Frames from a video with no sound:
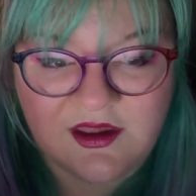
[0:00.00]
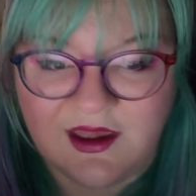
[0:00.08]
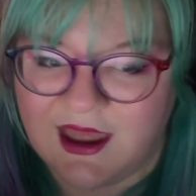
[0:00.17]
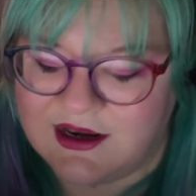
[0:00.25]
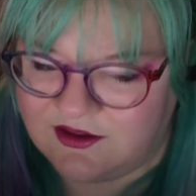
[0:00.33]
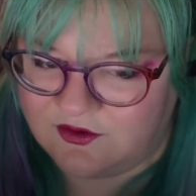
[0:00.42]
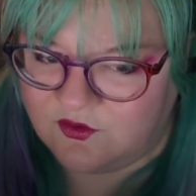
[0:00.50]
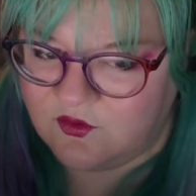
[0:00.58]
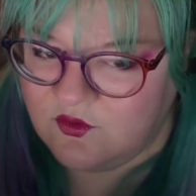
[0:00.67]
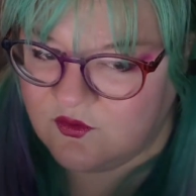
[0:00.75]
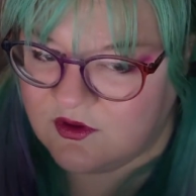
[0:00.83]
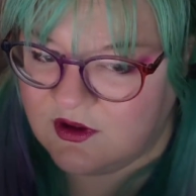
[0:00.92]
"And
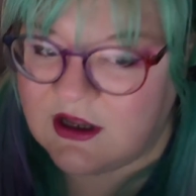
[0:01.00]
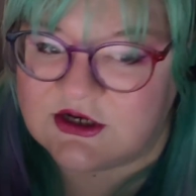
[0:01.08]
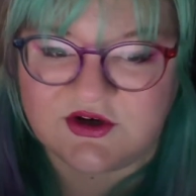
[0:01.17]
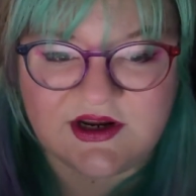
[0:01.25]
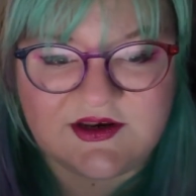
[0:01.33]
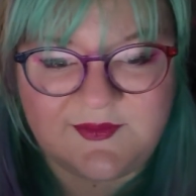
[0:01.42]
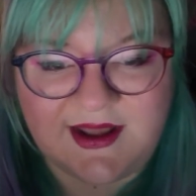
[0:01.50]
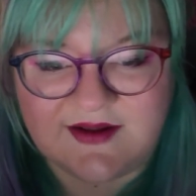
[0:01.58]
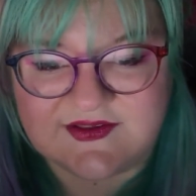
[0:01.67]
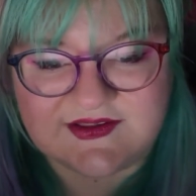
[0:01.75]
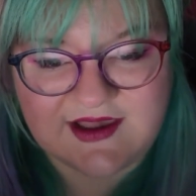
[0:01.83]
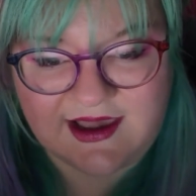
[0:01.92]
you, a trained man of
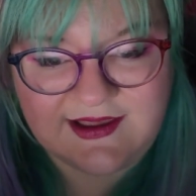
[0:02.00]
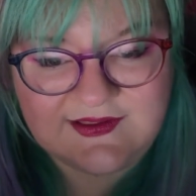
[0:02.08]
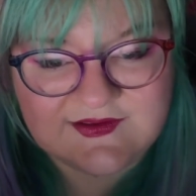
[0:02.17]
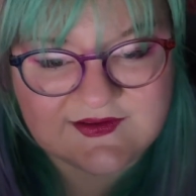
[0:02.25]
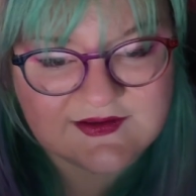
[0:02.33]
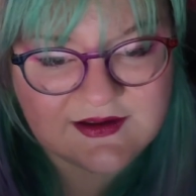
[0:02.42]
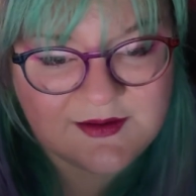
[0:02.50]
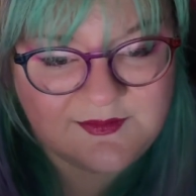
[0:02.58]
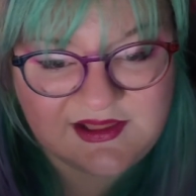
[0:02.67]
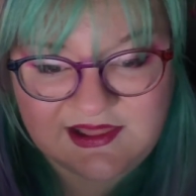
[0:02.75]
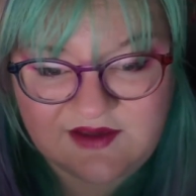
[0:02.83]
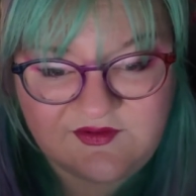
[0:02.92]
science,
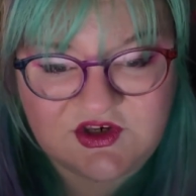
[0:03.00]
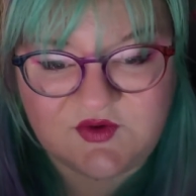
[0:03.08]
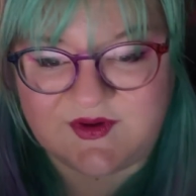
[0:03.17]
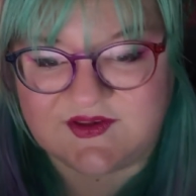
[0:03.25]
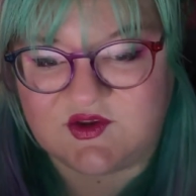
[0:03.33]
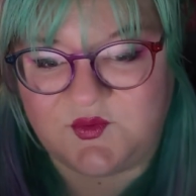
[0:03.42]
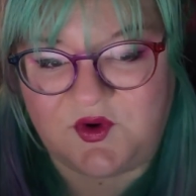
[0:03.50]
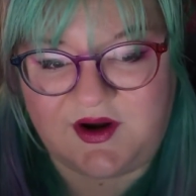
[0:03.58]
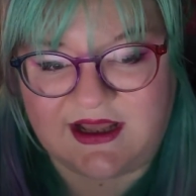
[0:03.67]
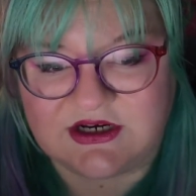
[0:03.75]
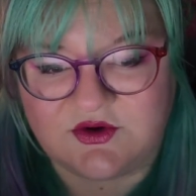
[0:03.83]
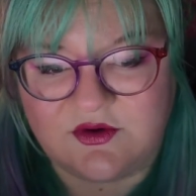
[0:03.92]
believe it to be
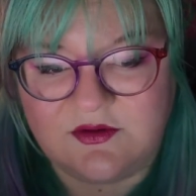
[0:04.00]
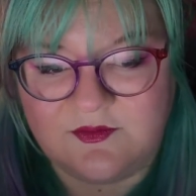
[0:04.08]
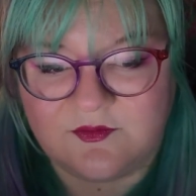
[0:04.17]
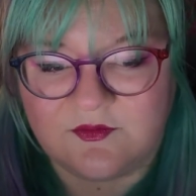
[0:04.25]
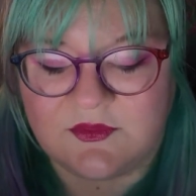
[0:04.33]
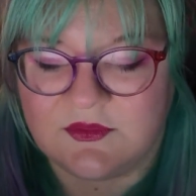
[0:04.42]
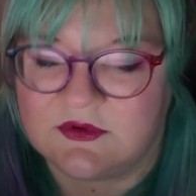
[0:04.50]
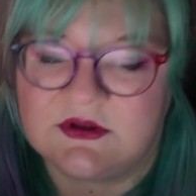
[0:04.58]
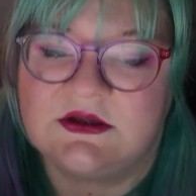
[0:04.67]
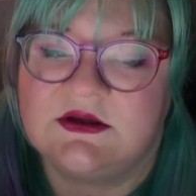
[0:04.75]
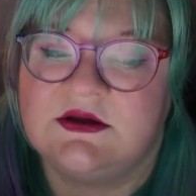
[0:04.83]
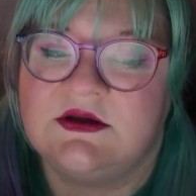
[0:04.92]
supernatural?"
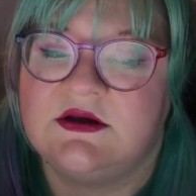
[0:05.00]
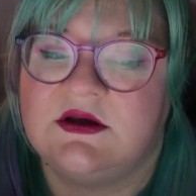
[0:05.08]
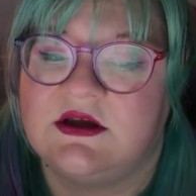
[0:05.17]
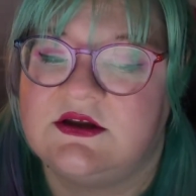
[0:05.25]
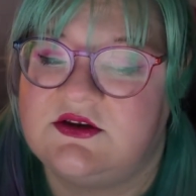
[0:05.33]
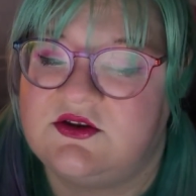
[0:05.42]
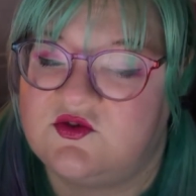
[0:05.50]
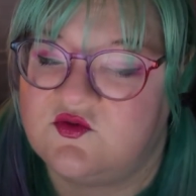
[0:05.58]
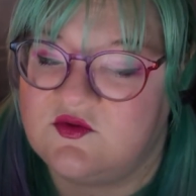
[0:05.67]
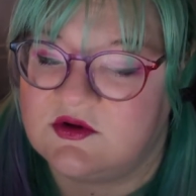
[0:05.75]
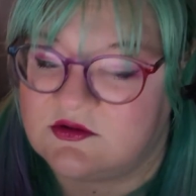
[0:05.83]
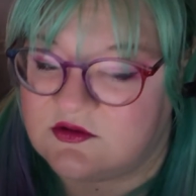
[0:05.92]
"I do
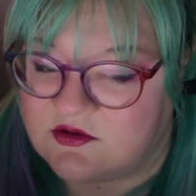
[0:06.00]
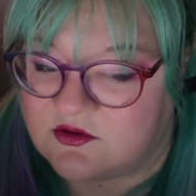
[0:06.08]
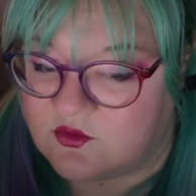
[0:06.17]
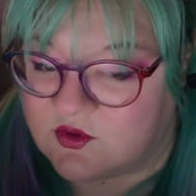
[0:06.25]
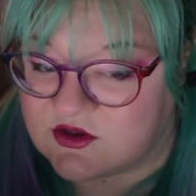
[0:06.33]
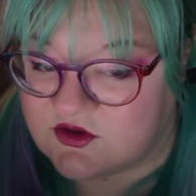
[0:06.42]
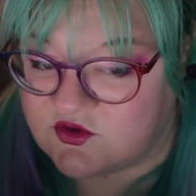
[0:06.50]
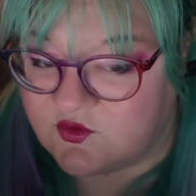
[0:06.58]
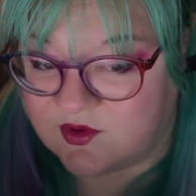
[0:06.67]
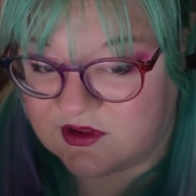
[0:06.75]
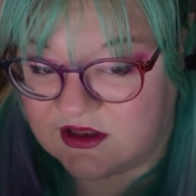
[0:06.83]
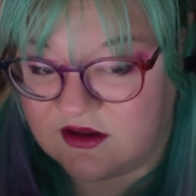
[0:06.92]
not know what to
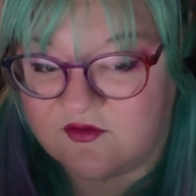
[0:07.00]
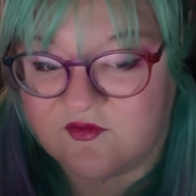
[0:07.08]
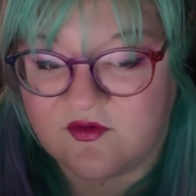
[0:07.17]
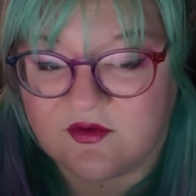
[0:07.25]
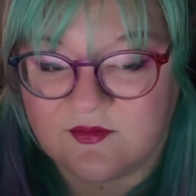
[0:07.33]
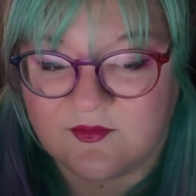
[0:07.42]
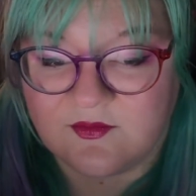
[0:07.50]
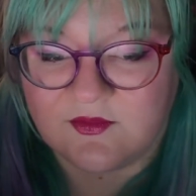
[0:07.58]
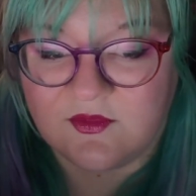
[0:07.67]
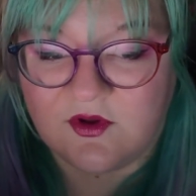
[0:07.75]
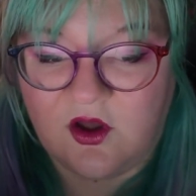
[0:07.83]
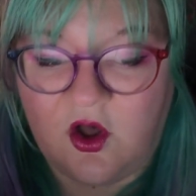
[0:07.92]
believe."
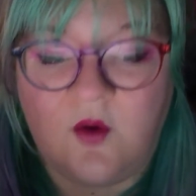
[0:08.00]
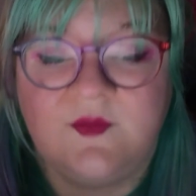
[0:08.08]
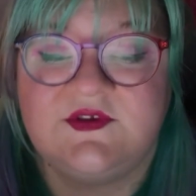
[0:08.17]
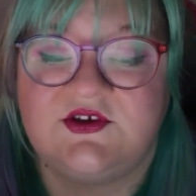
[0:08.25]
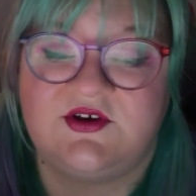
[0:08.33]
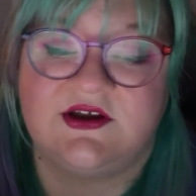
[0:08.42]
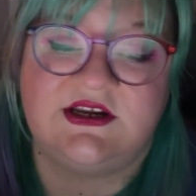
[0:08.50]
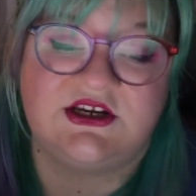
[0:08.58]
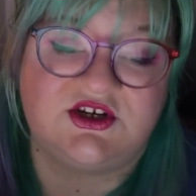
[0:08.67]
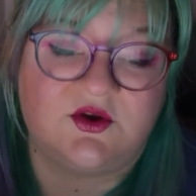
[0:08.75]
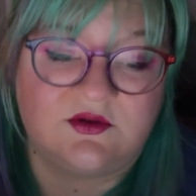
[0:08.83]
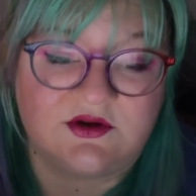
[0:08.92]
Holmes shrugged his
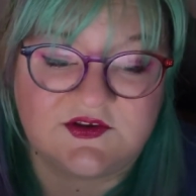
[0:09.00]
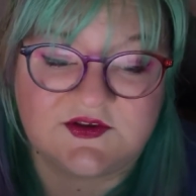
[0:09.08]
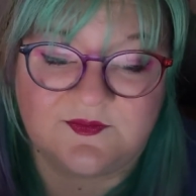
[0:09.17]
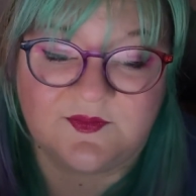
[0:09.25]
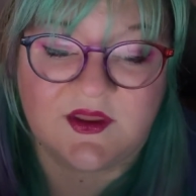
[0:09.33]
shoulders.